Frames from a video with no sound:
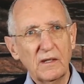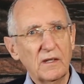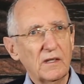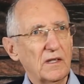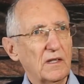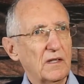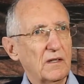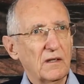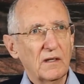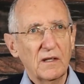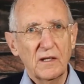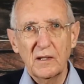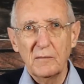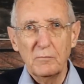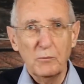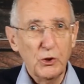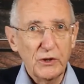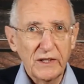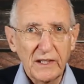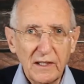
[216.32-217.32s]
a
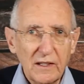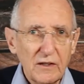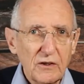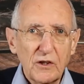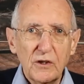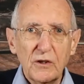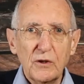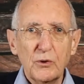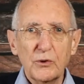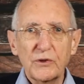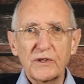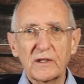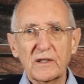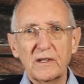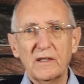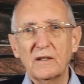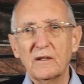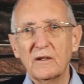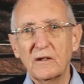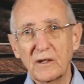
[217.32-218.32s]
product called
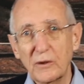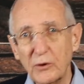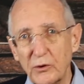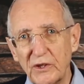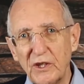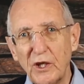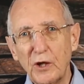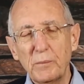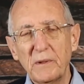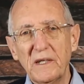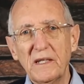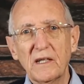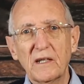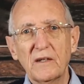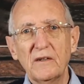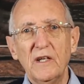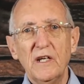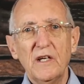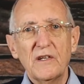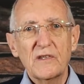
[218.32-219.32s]
voluntastrol,
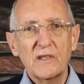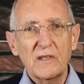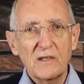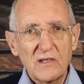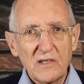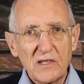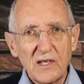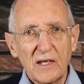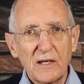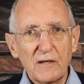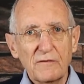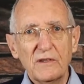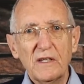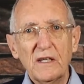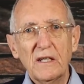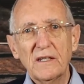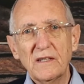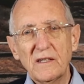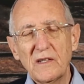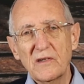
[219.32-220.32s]
and many vital
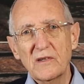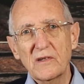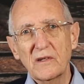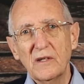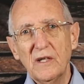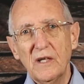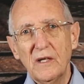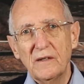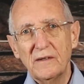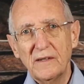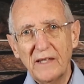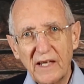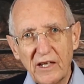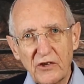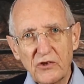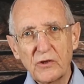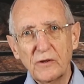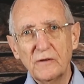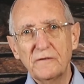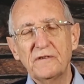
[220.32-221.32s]
substances, for
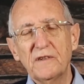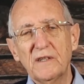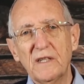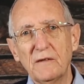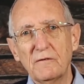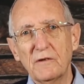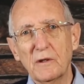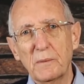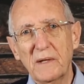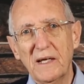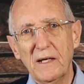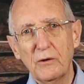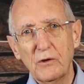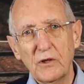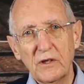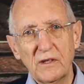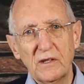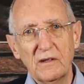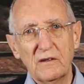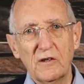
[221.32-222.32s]
example in
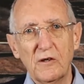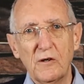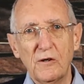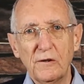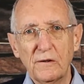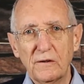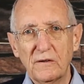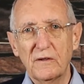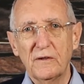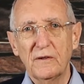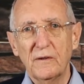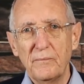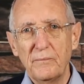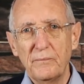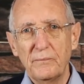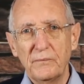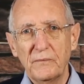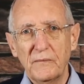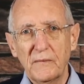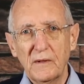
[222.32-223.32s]
pollen, moringa,
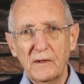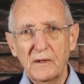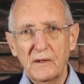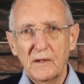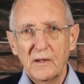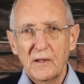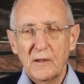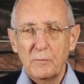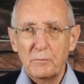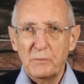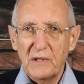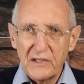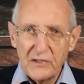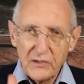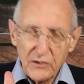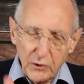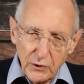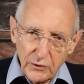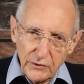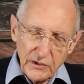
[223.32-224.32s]
or in
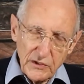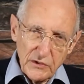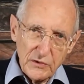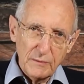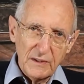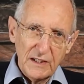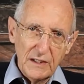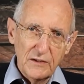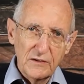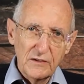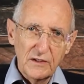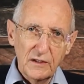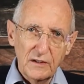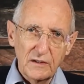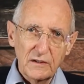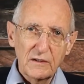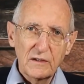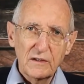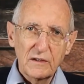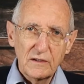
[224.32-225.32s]
arona berries.
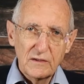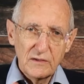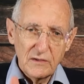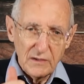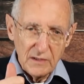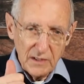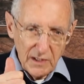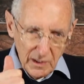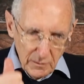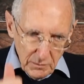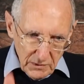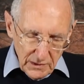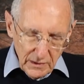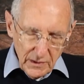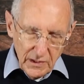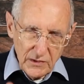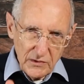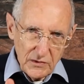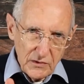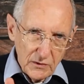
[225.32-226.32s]
There are many of
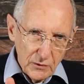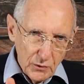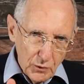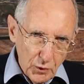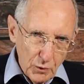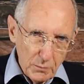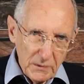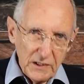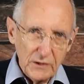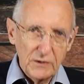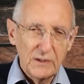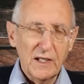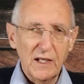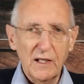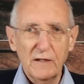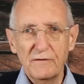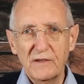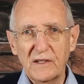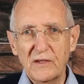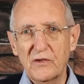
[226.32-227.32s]
these badly
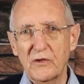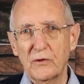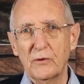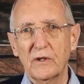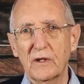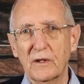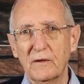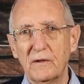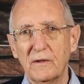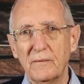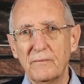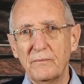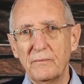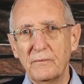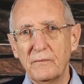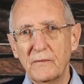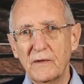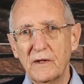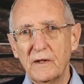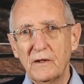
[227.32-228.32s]
needed
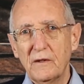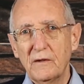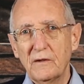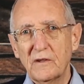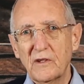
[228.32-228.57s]
micronutrients.